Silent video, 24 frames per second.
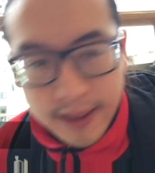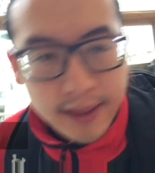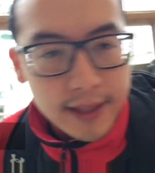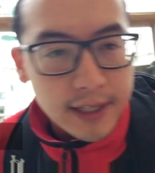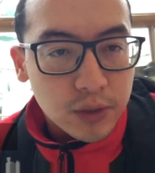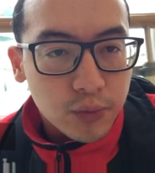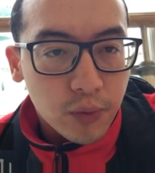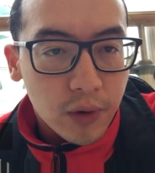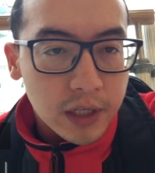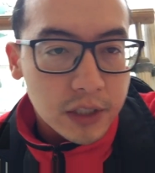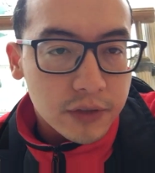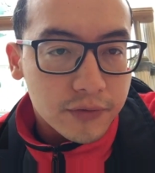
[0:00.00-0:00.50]

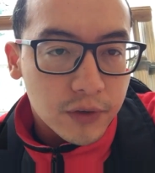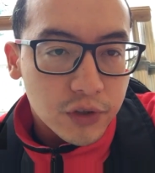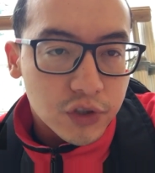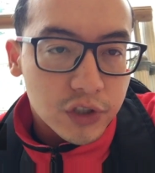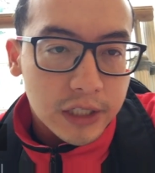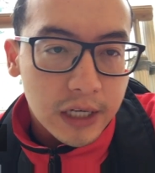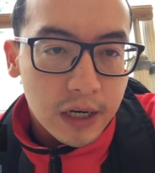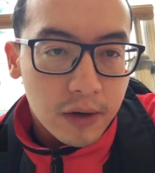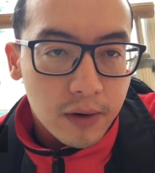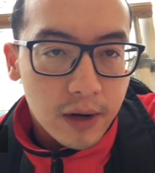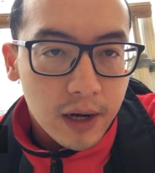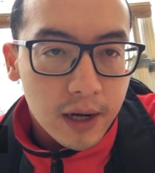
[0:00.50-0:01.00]
this one is for
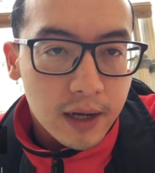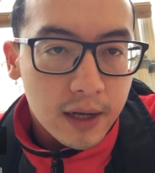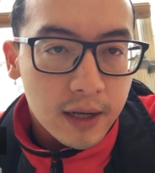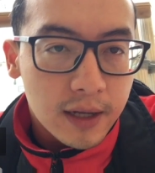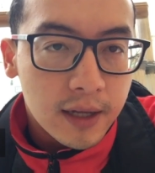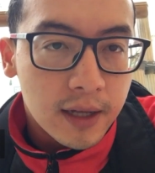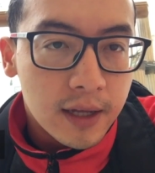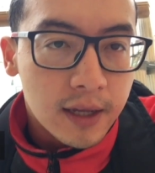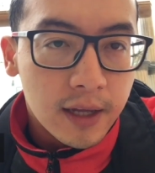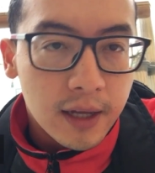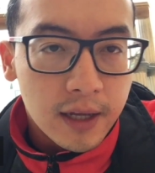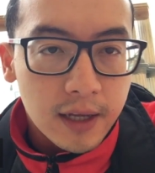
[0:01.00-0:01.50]
Sarah.
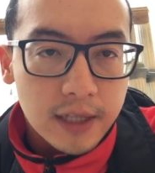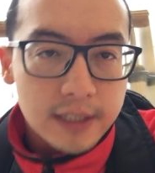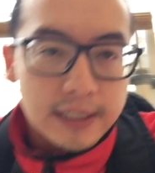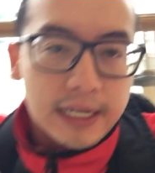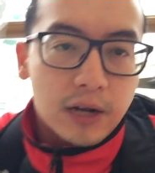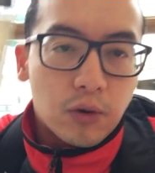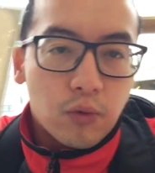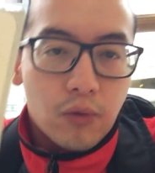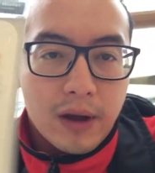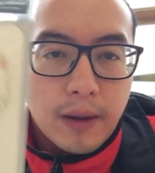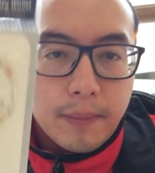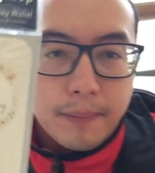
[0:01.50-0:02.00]
It's
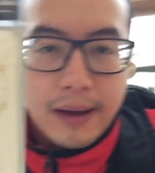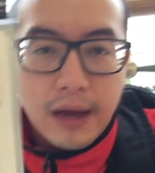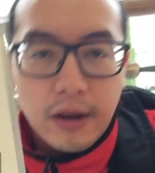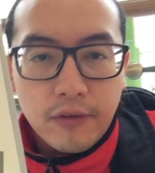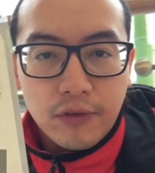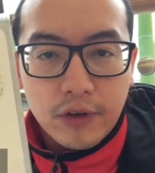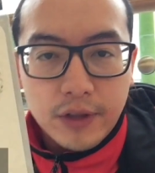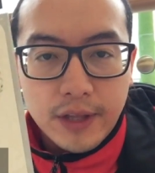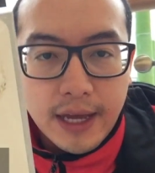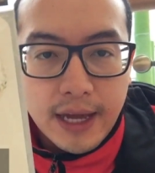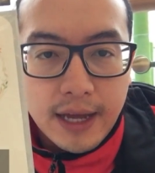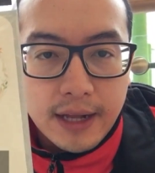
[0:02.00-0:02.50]
like one pound
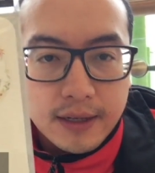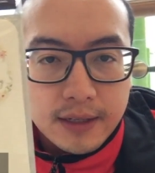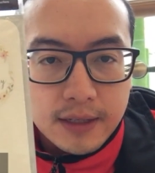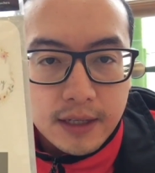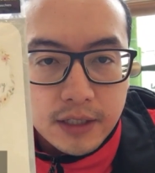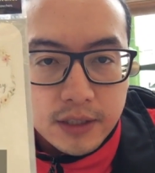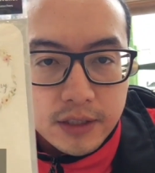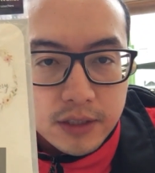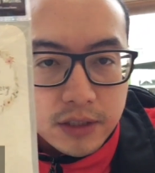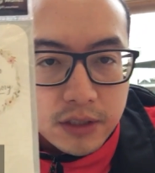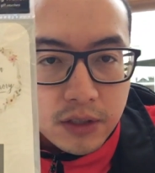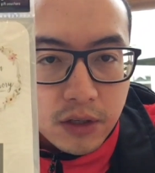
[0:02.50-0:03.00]
for that.
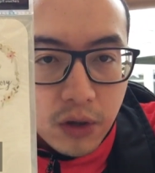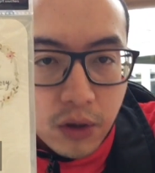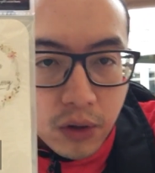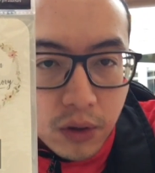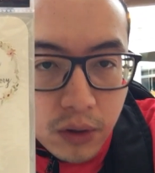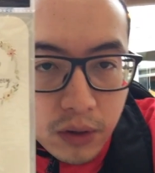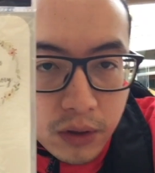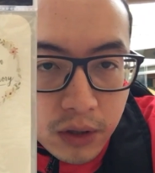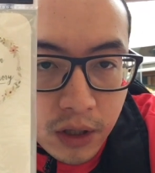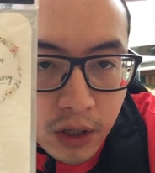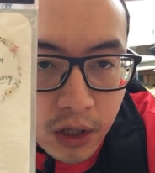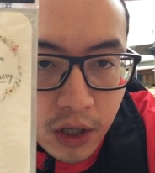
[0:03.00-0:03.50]
It's
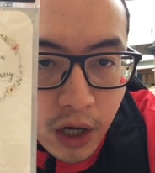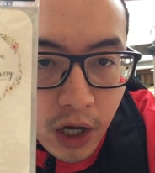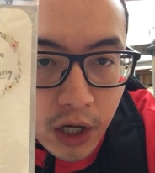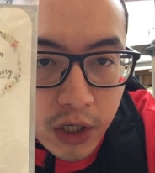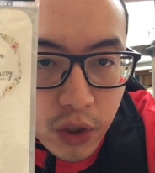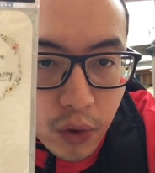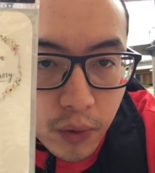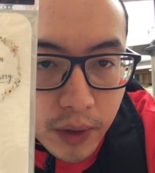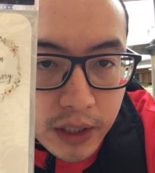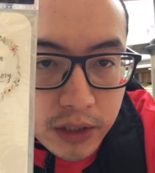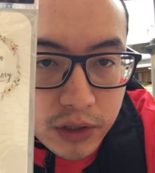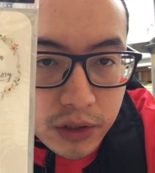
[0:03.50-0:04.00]
called
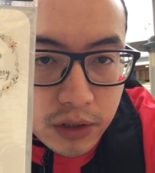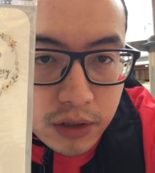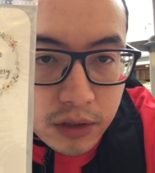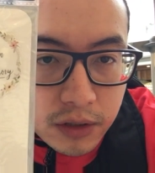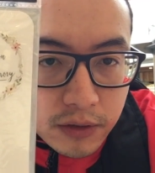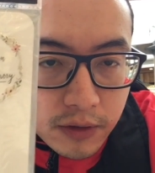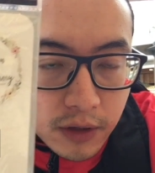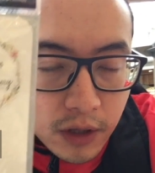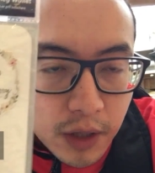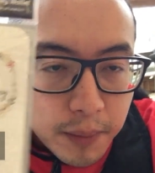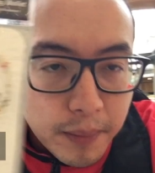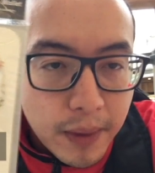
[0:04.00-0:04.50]
donation
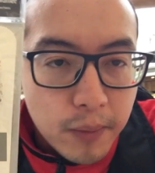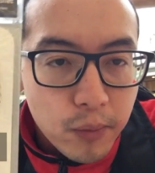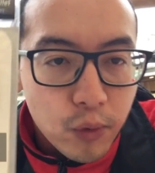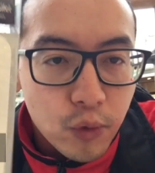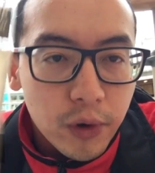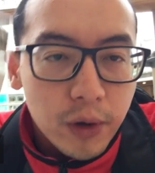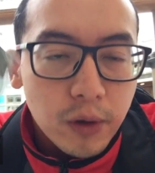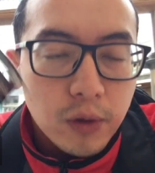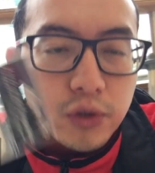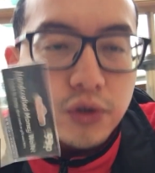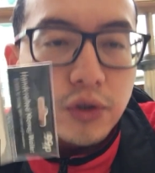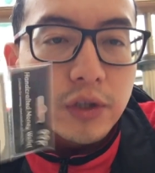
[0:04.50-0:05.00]
on the
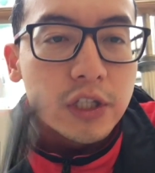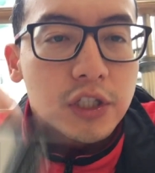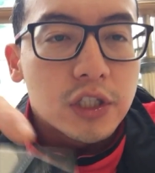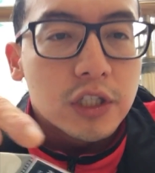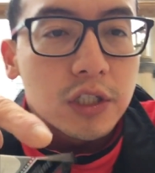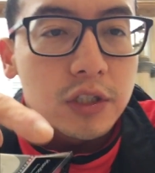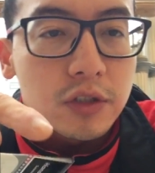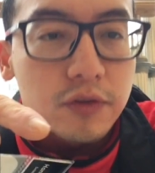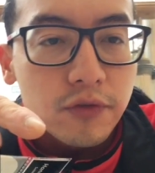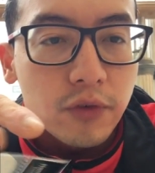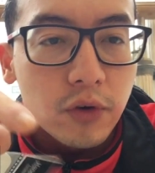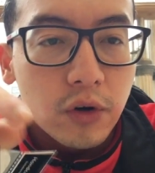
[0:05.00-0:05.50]
memorial, so this
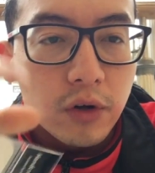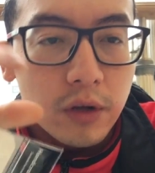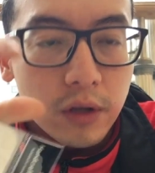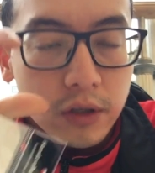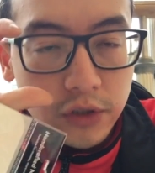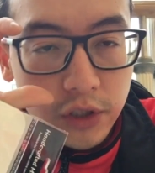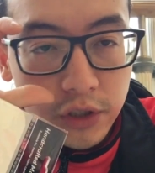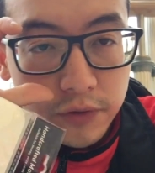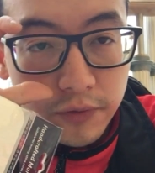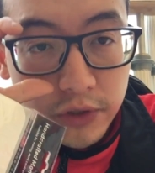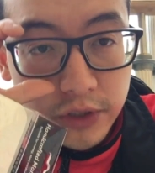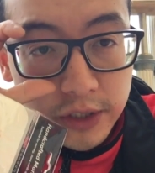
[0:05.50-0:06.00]
is for
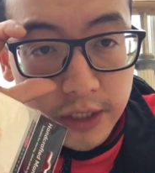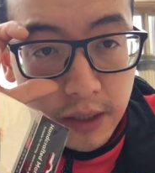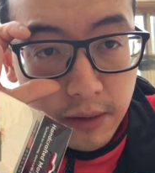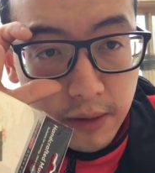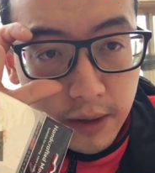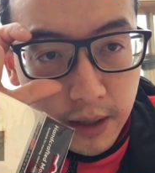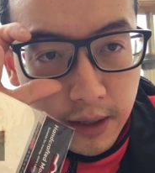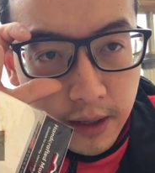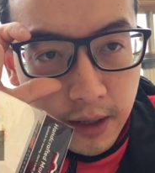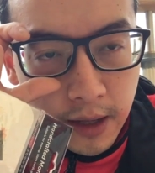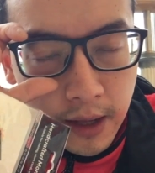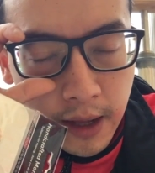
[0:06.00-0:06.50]
just for
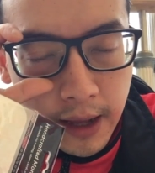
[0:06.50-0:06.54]
Sarah.